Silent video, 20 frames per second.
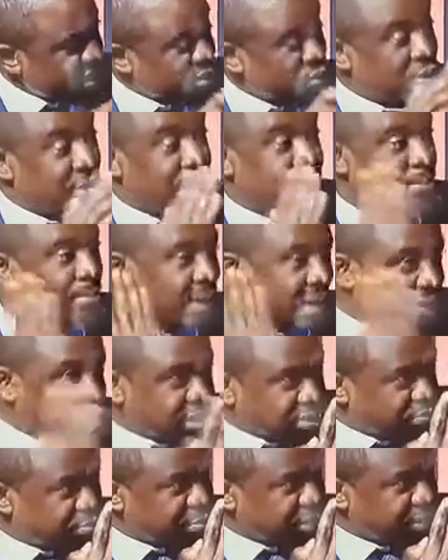blind
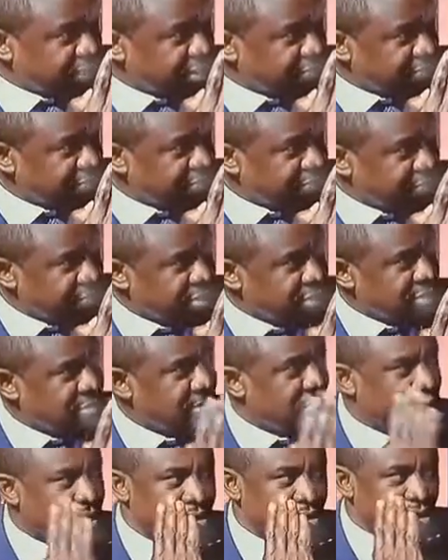spot because
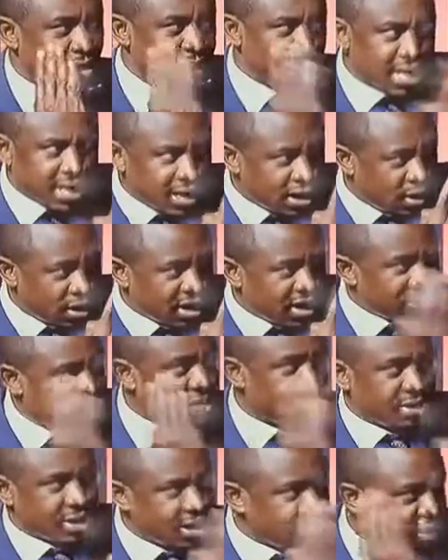not getting everything
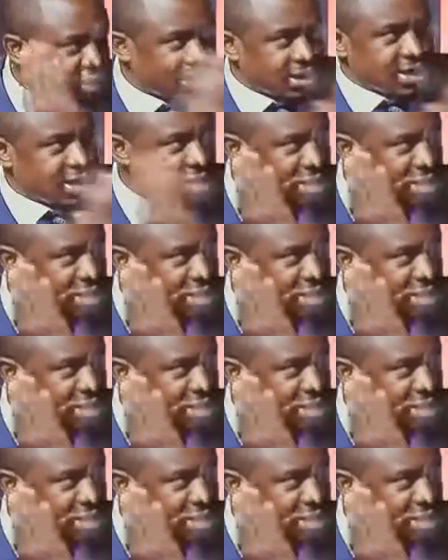that he needs to